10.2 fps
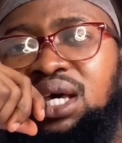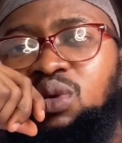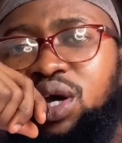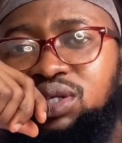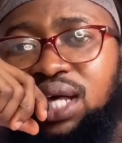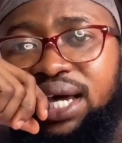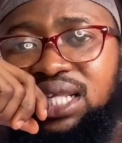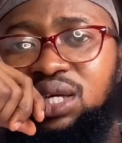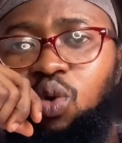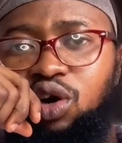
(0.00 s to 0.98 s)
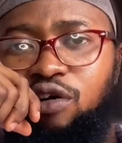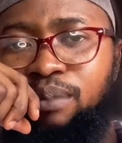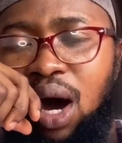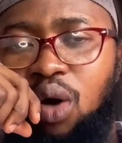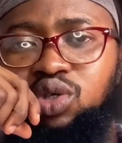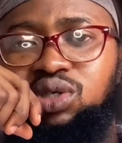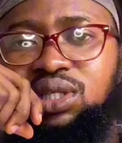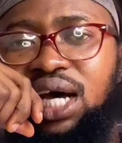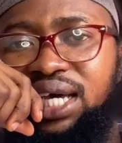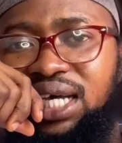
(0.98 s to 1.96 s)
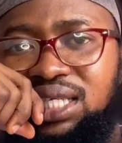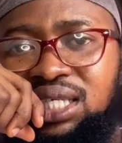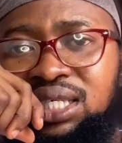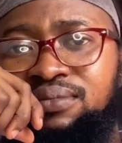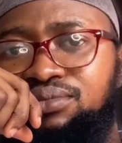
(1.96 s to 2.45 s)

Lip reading: When you start getting word of mouth, you start getting